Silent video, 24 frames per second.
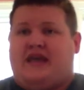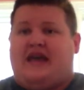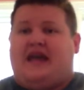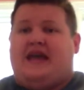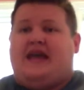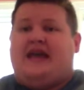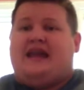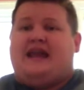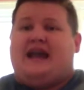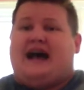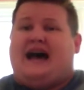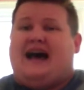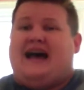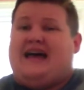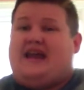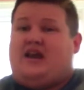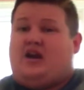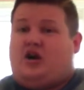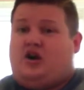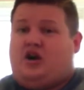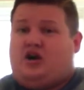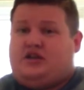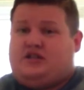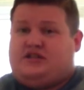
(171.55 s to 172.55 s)
And I had
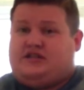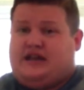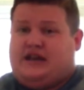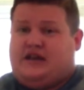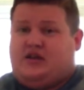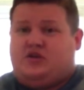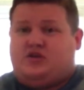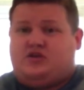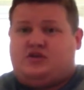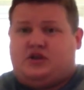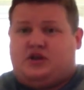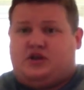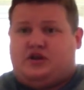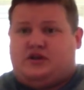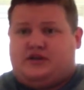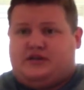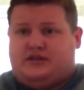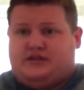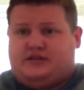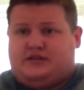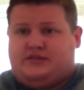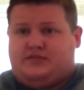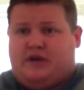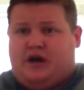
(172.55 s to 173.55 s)
heard Psycho
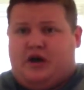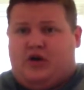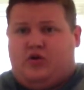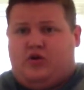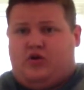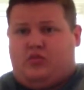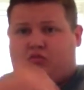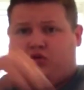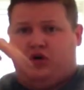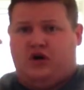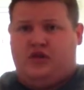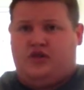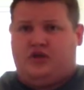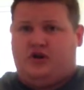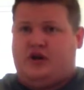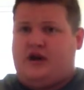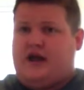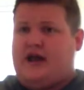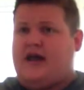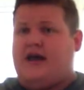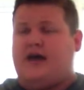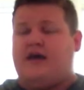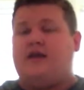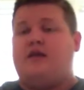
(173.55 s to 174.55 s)
Circus. My older brother
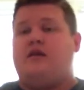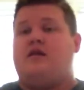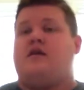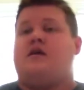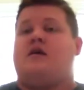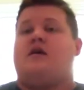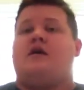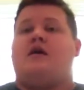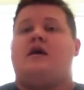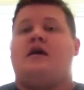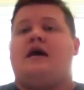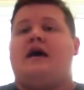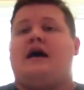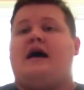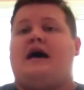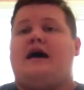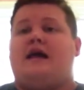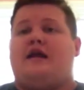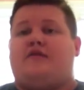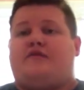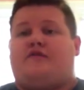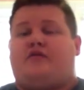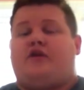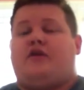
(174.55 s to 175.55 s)
had
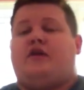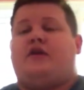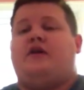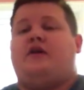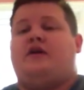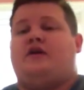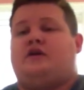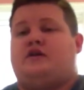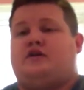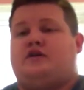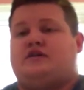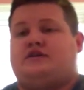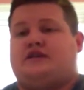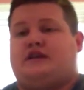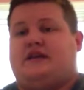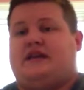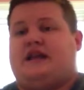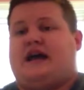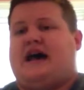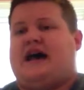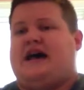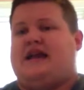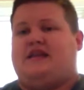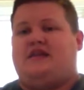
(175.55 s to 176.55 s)
it for years,
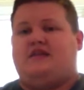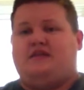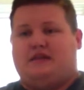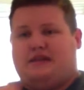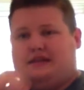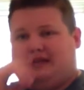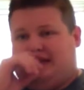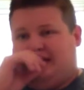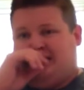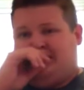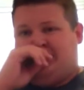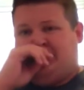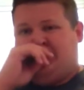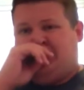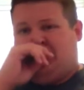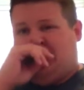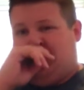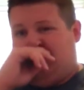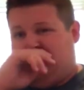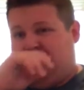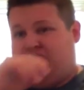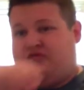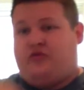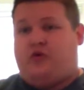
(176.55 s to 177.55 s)
and I had listened to
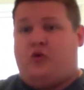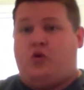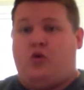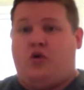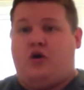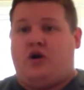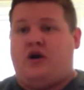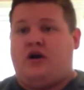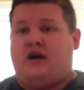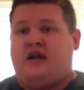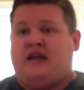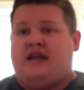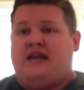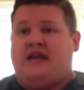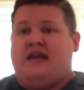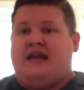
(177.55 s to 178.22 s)
it before.